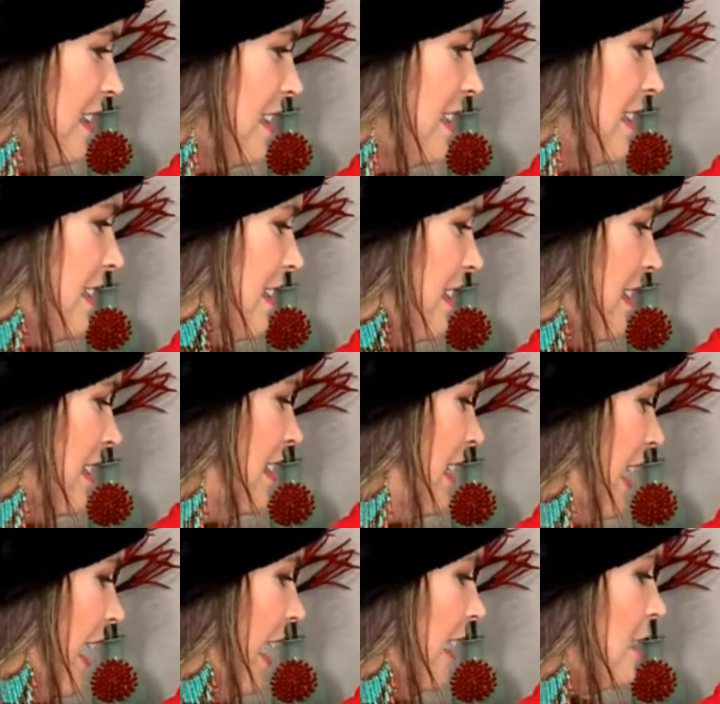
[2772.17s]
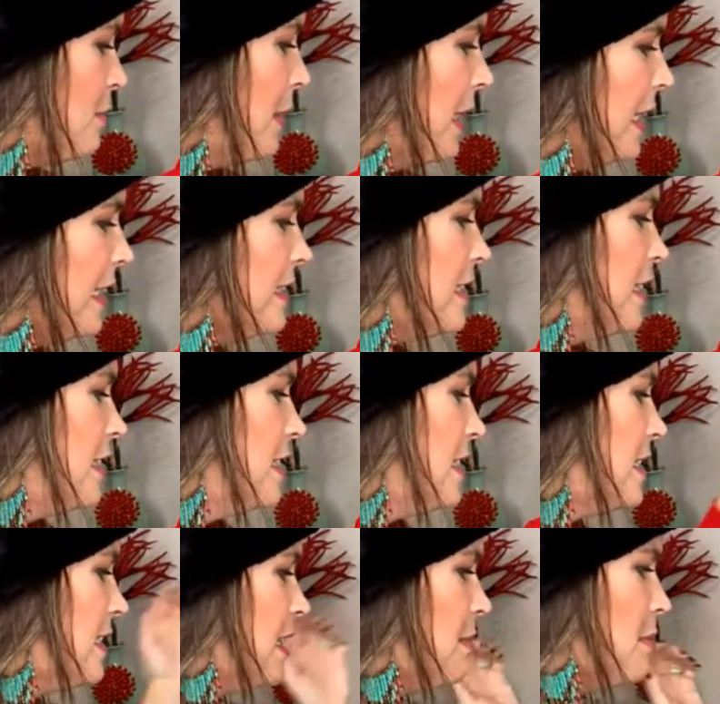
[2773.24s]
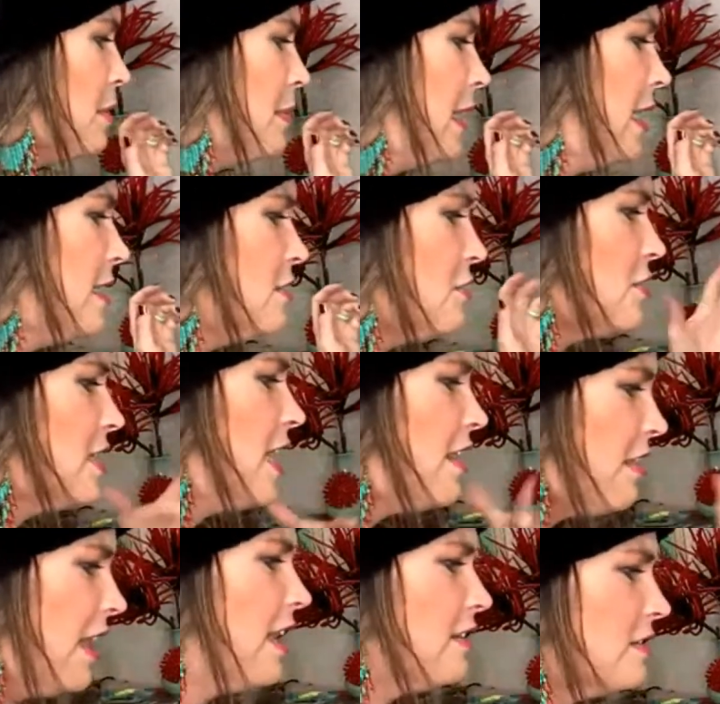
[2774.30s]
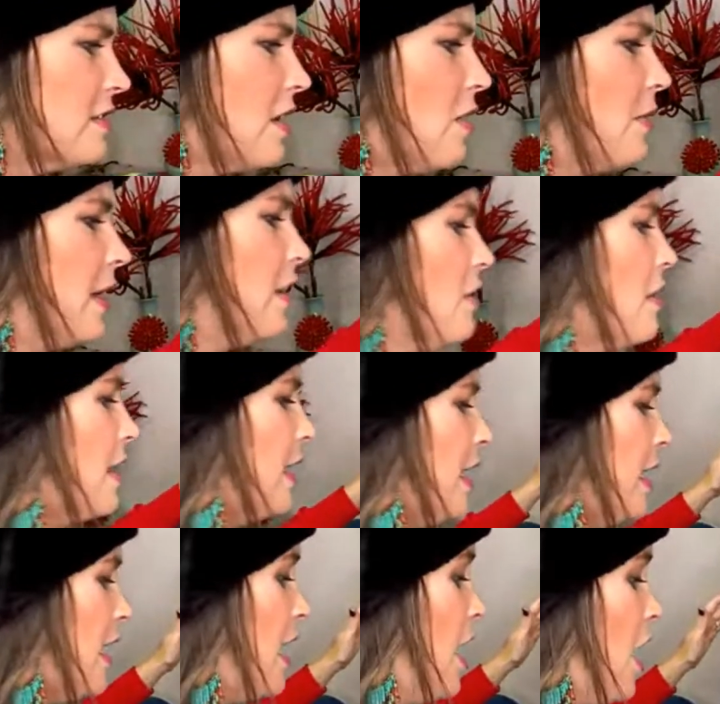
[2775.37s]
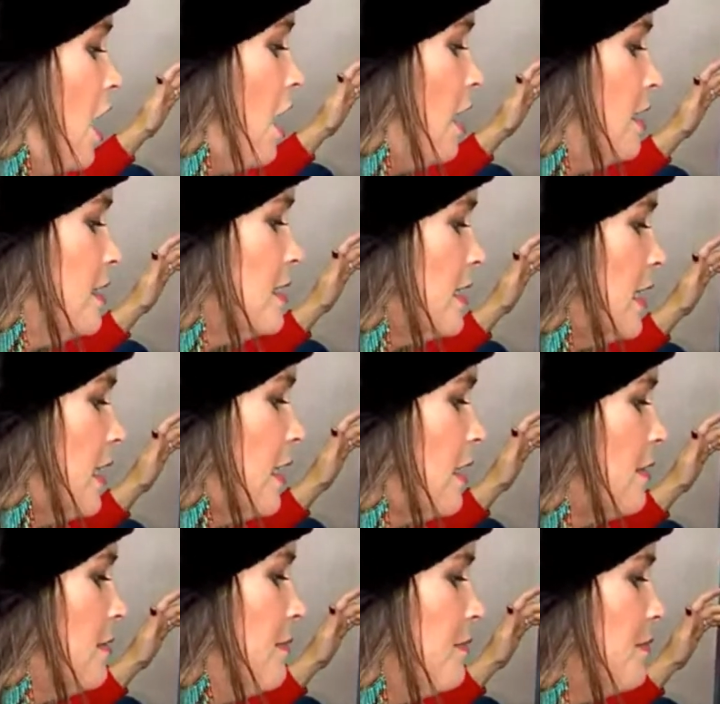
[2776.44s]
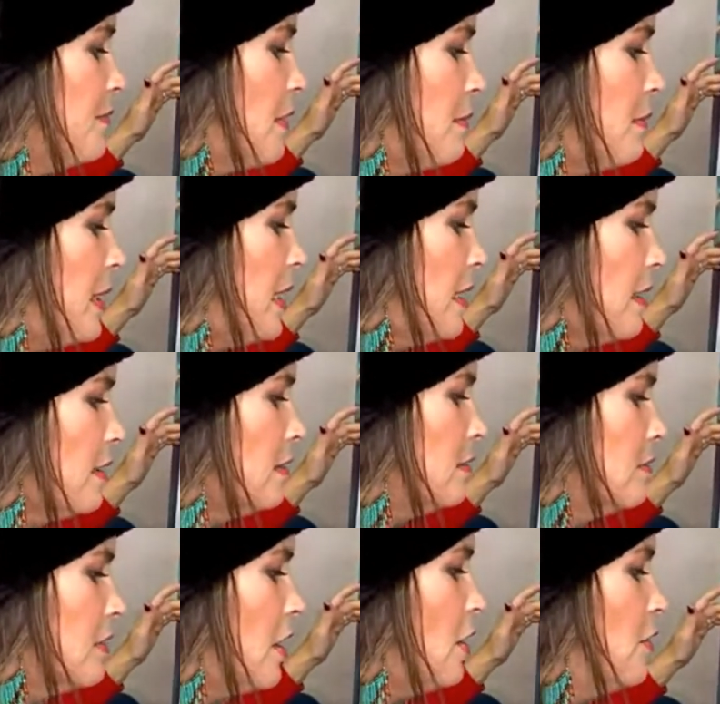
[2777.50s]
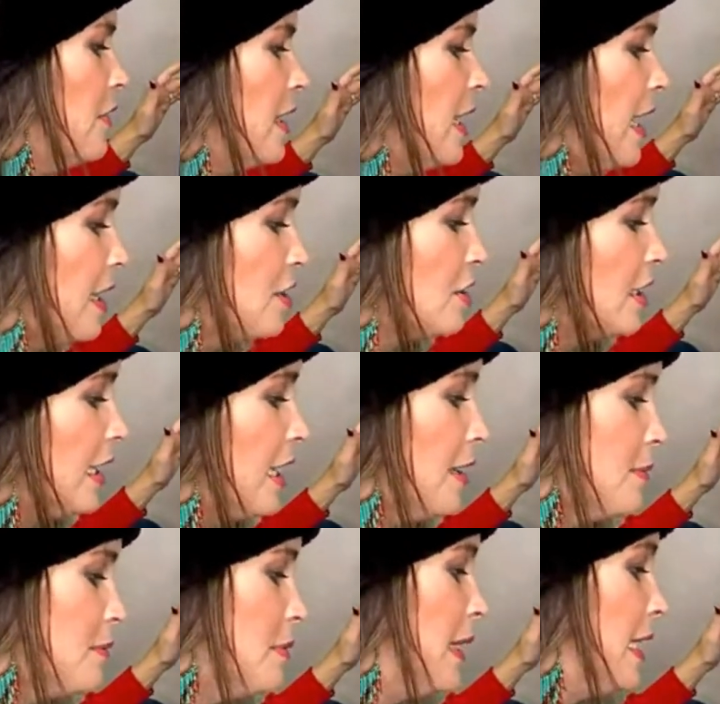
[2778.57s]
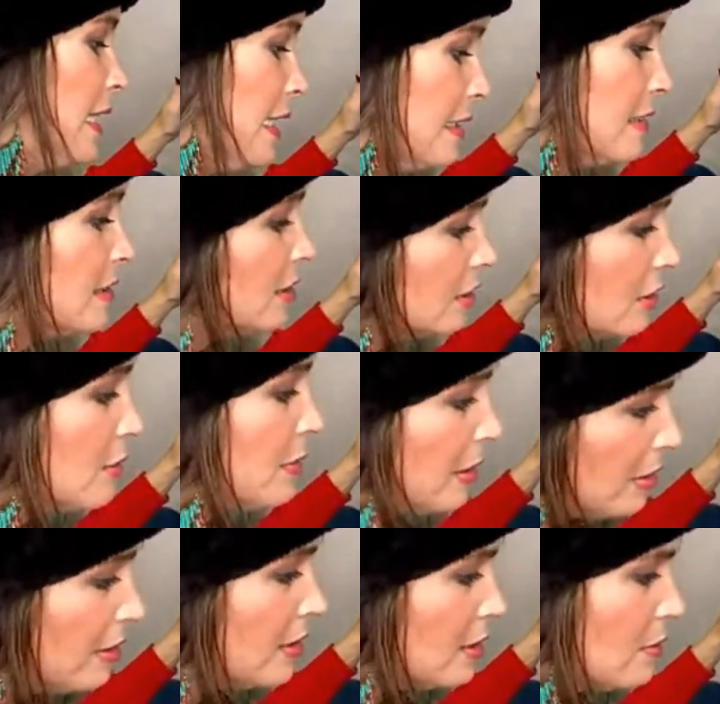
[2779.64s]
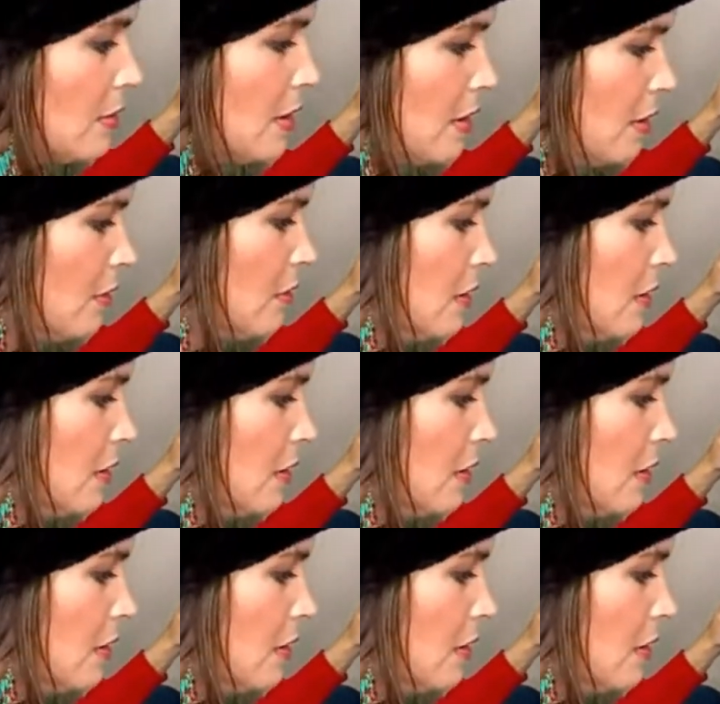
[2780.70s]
In which it's been easier in December because there's nothing else going on. Well, it's not honestly, just that, but you know, me- the, COVID actually helped make it easier, to be honest with you.